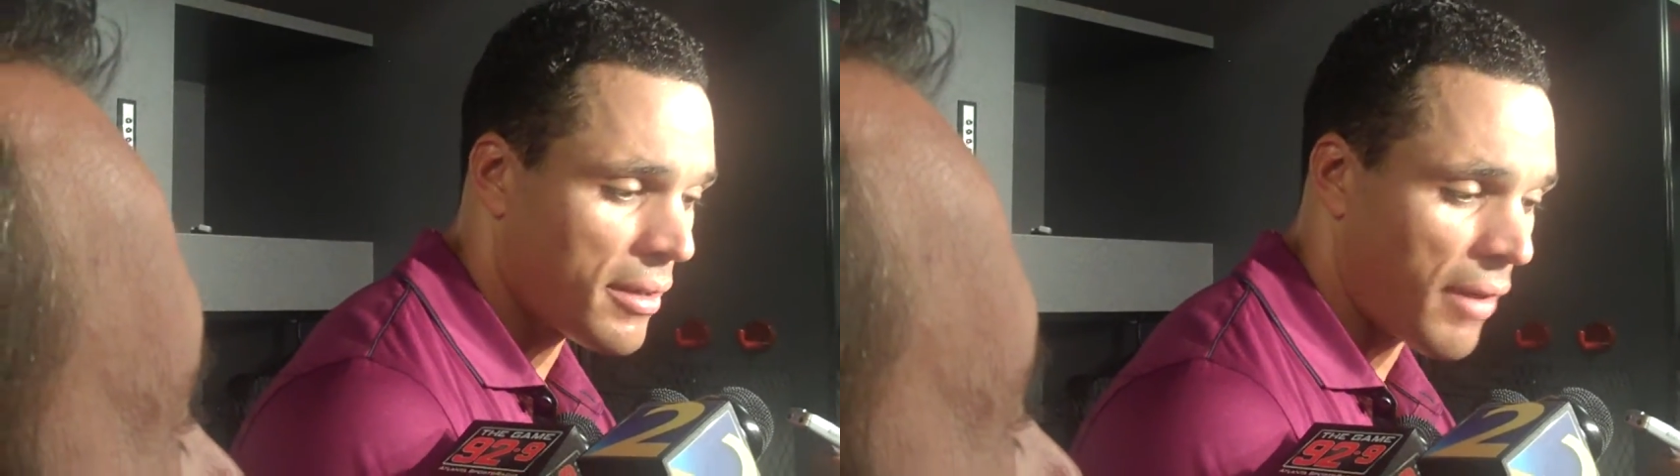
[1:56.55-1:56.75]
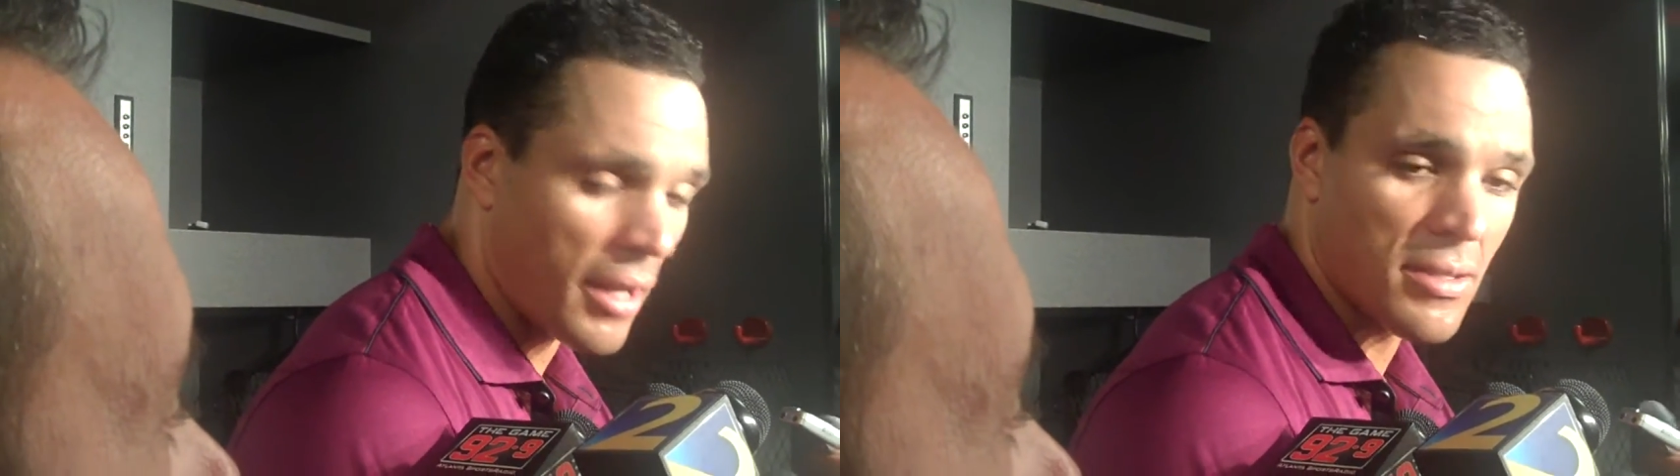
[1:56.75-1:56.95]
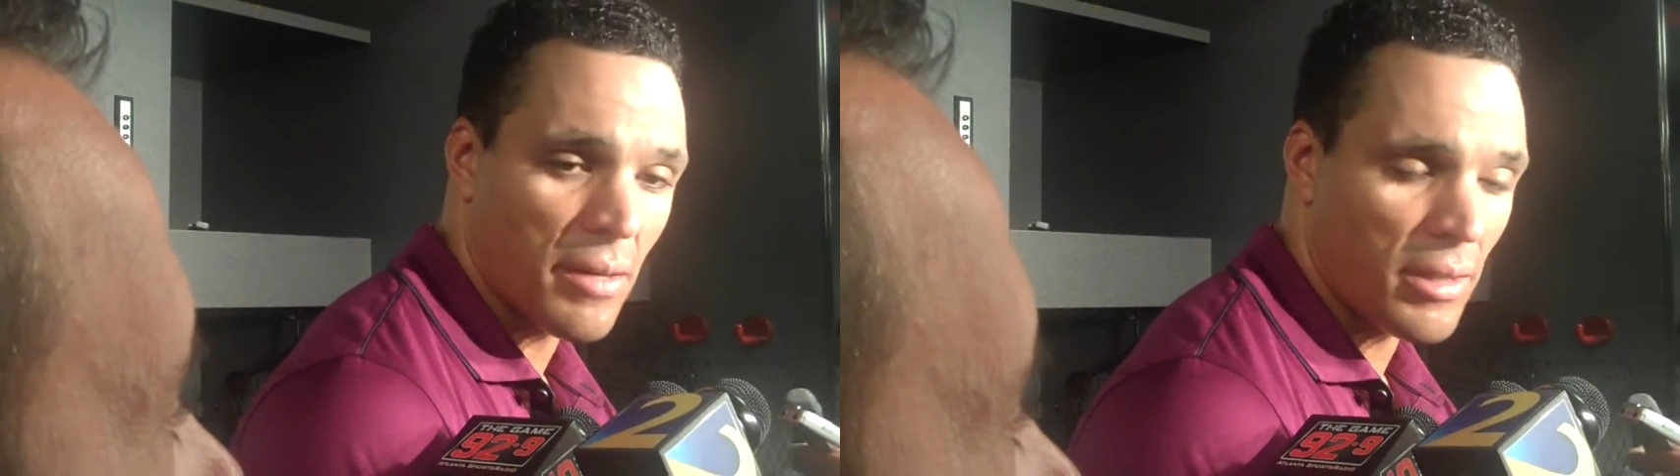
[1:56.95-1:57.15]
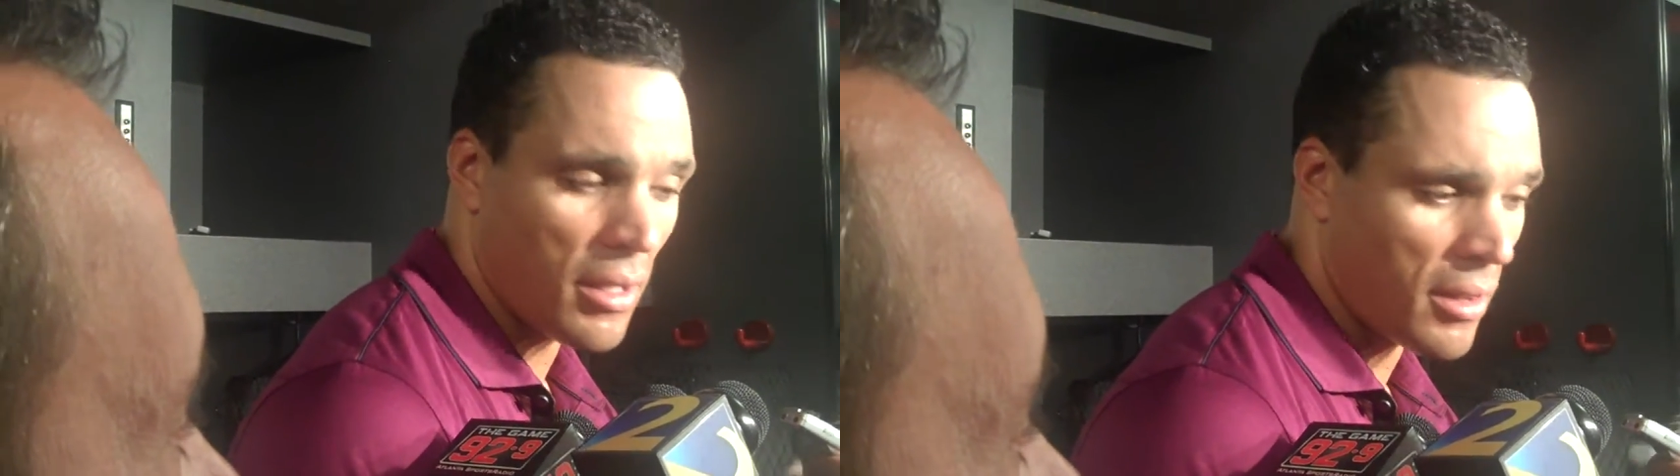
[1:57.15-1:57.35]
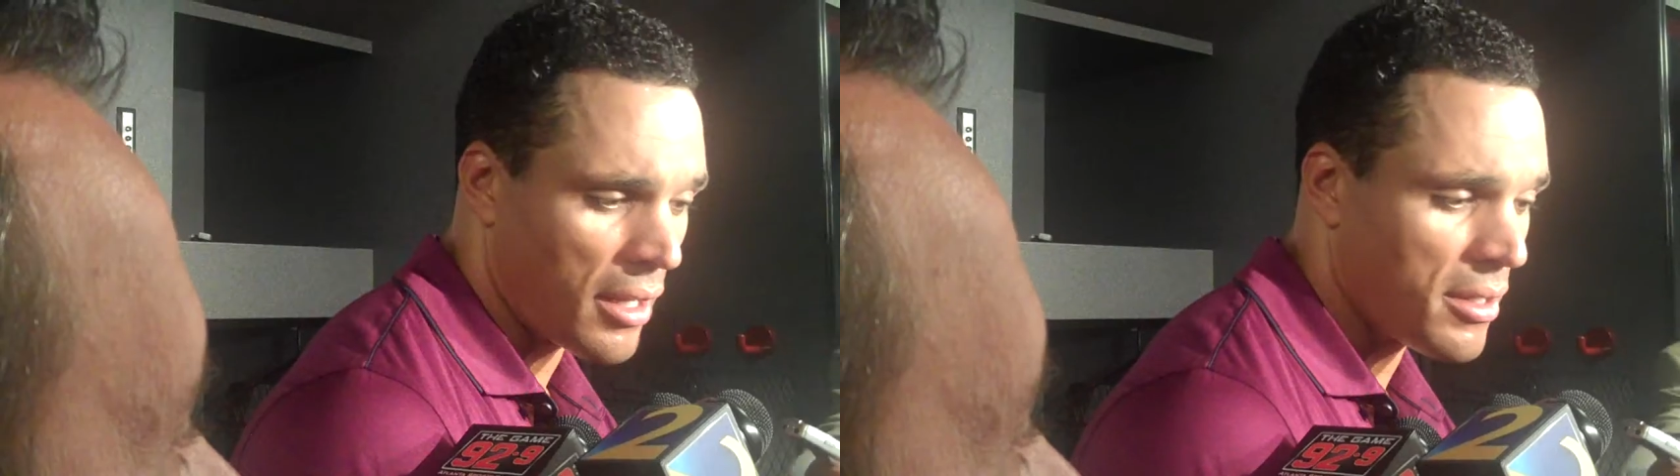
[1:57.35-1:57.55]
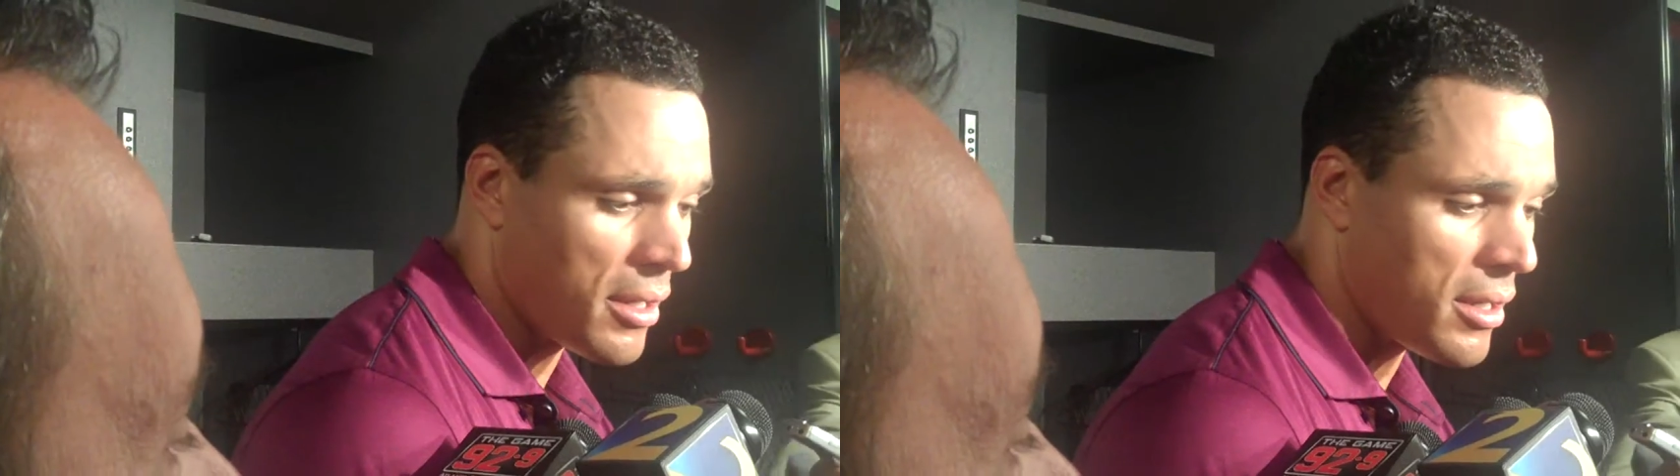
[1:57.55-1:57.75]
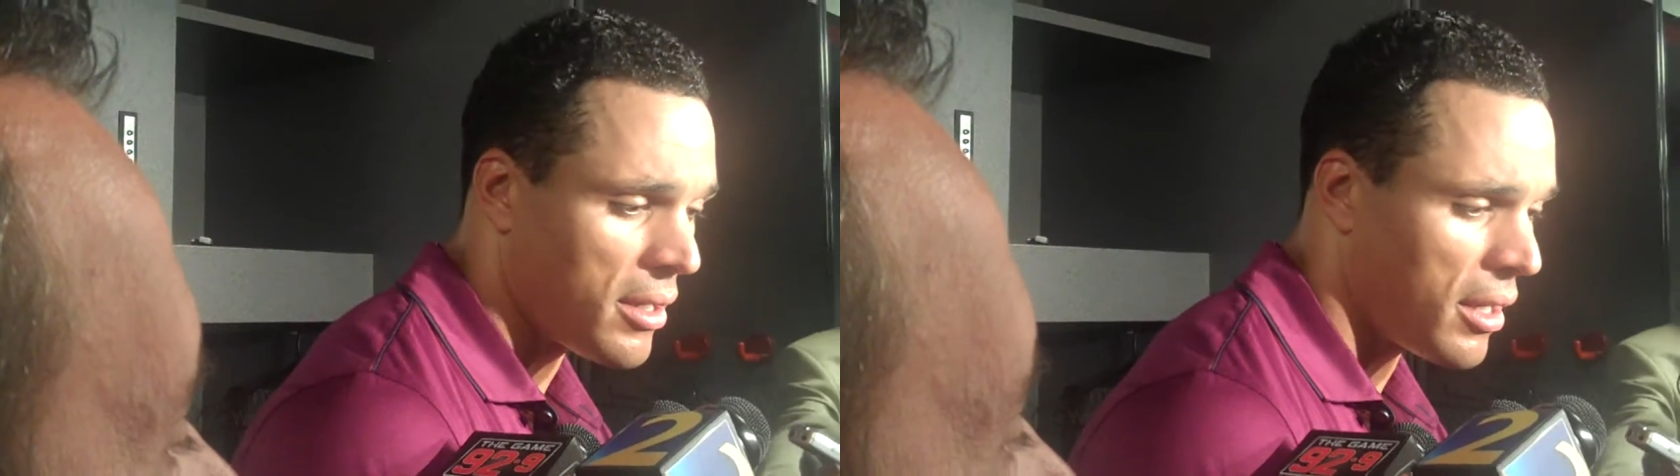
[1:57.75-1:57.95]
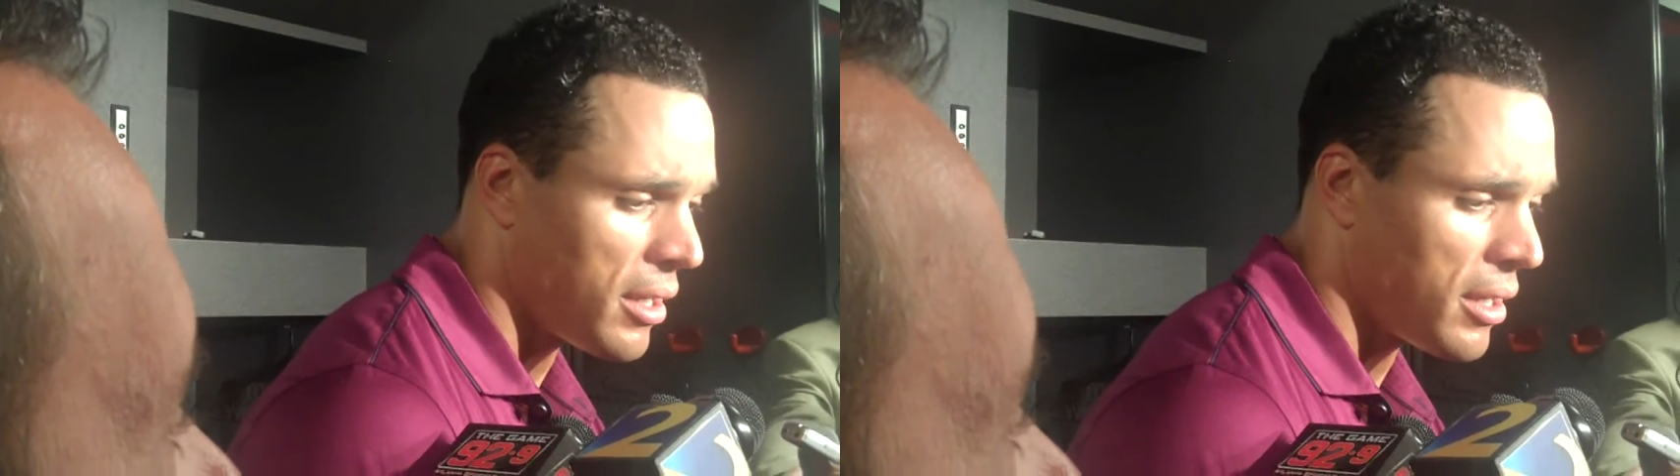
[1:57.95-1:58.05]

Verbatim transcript: advantage of it, and they did.